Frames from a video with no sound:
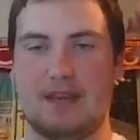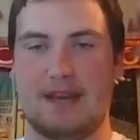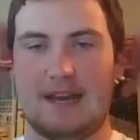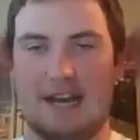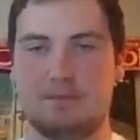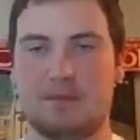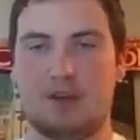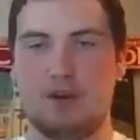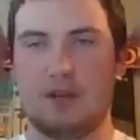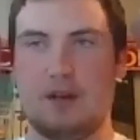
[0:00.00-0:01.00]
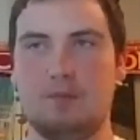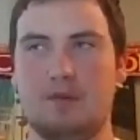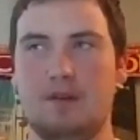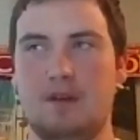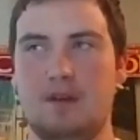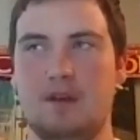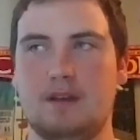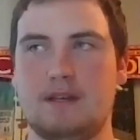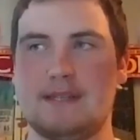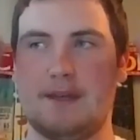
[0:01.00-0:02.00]
Yeah, I had my hood up
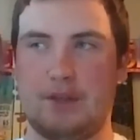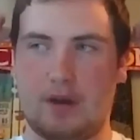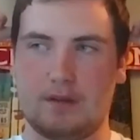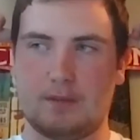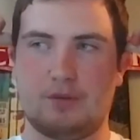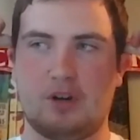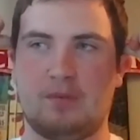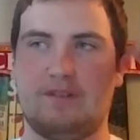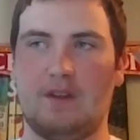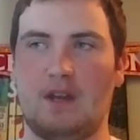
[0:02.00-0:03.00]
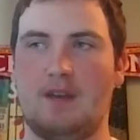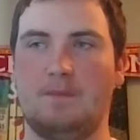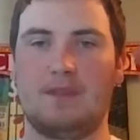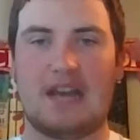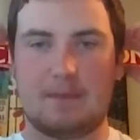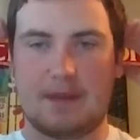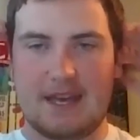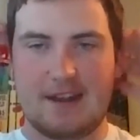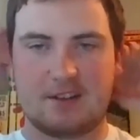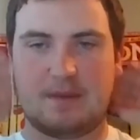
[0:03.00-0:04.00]
because I thought I was proper funny. Had my
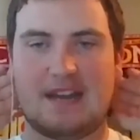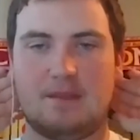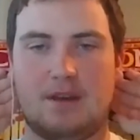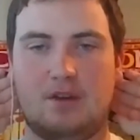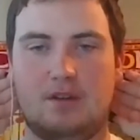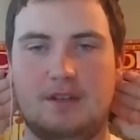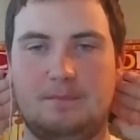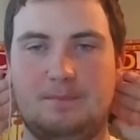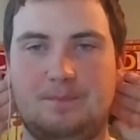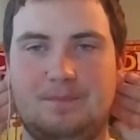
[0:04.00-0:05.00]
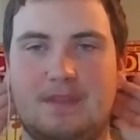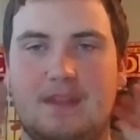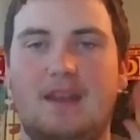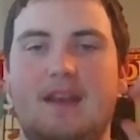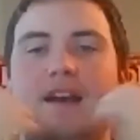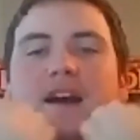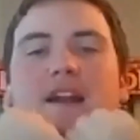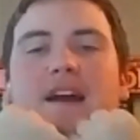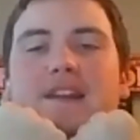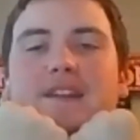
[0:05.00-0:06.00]
ears behind my hood.
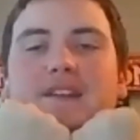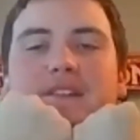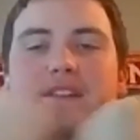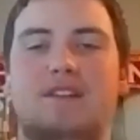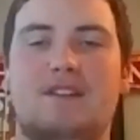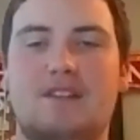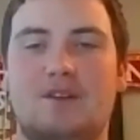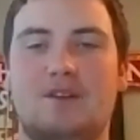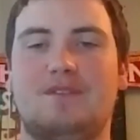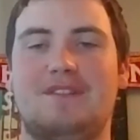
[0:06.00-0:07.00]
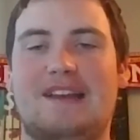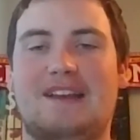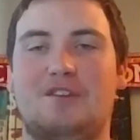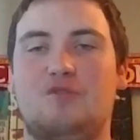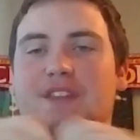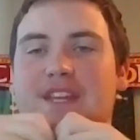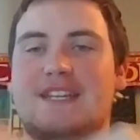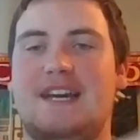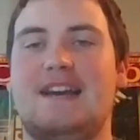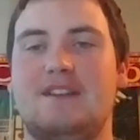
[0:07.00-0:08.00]
And I had it, like really
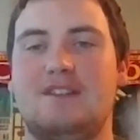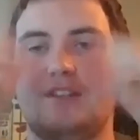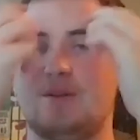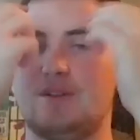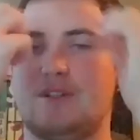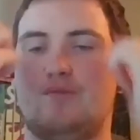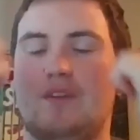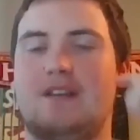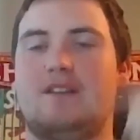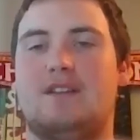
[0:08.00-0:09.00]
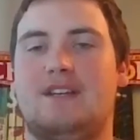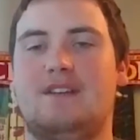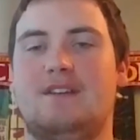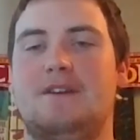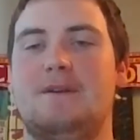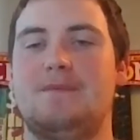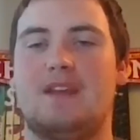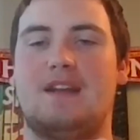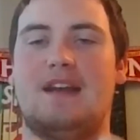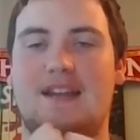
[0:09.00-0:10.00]
tight, so it was all wrinkly.
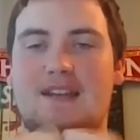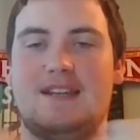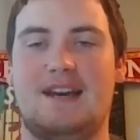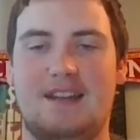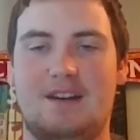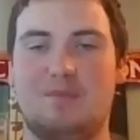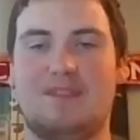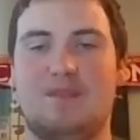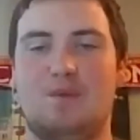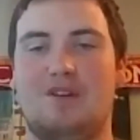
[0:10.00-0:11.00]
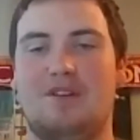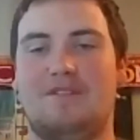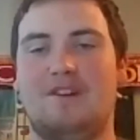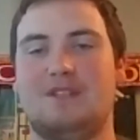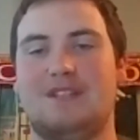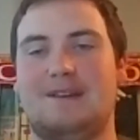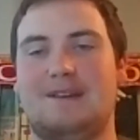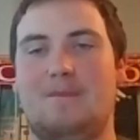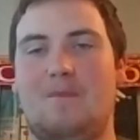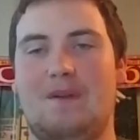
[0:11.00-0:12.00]
And I had it tied up, and we were on a film set.